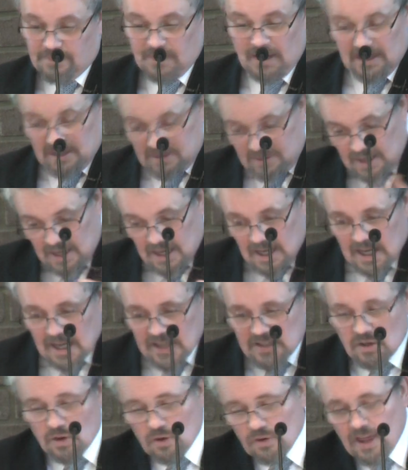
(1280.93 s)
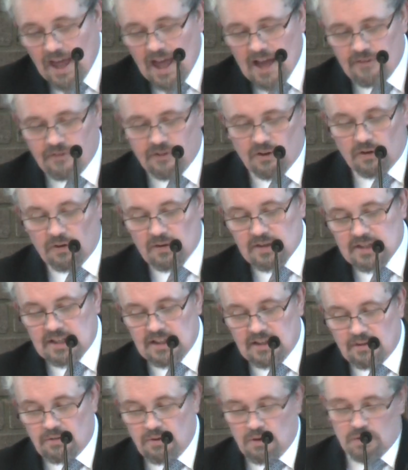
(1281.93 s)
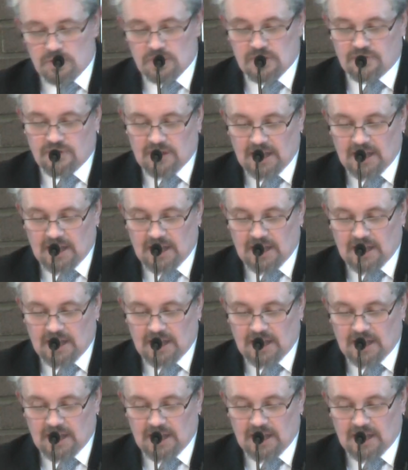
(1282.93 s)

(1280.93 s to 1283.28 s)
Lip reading: And it's all there for us in the rules